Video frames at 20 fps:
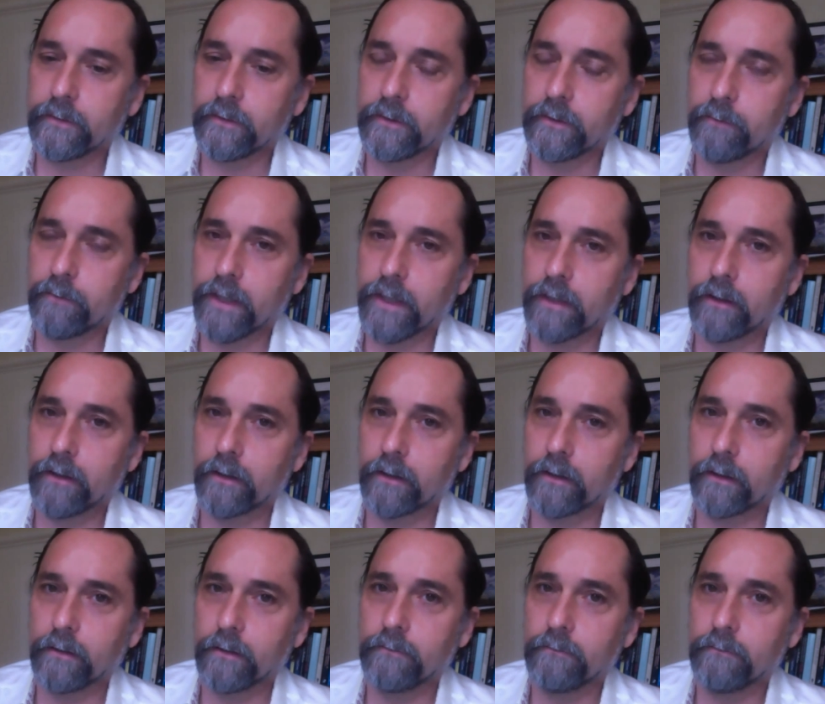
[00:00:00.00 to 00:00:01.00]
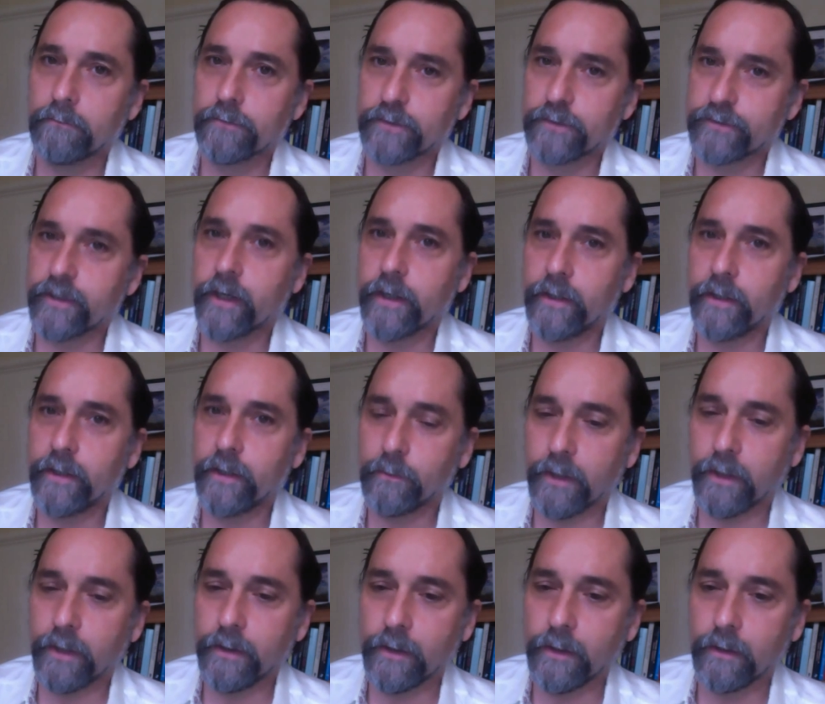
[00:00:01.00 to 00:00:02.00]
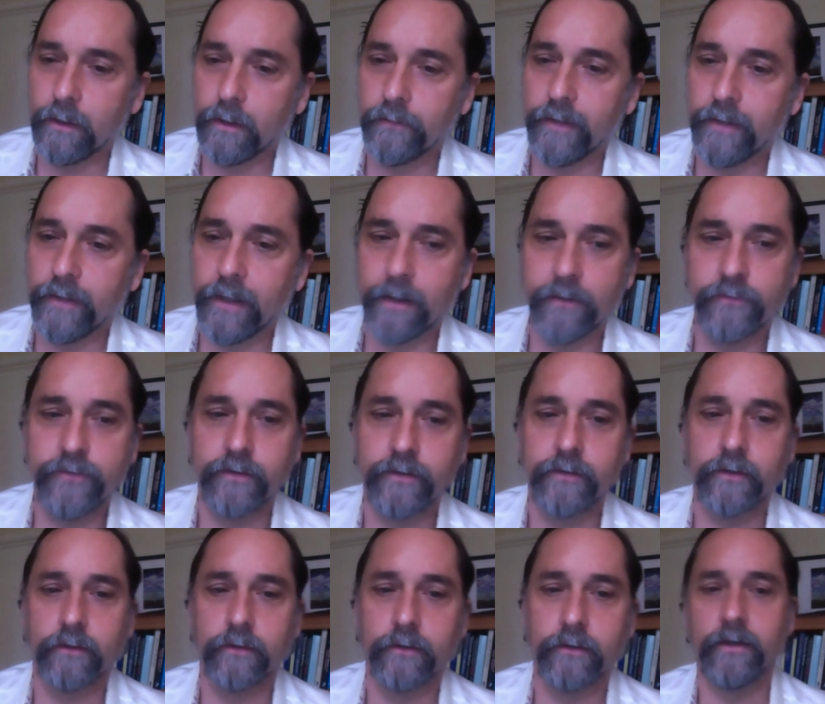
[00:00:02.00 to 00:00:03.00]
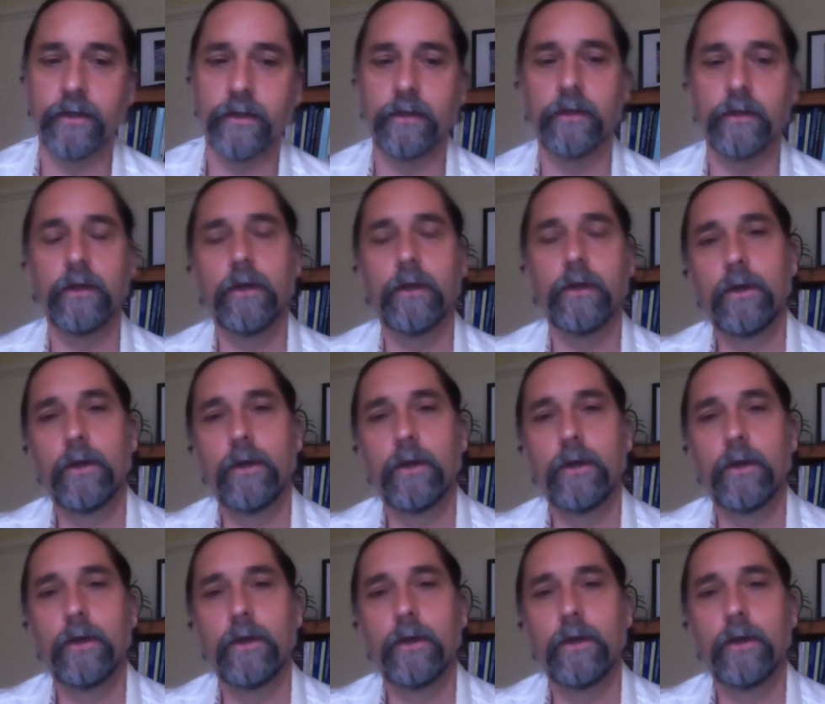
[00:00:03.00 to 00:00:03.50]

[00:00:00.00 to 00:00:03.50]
about our society right now, and that is that there's a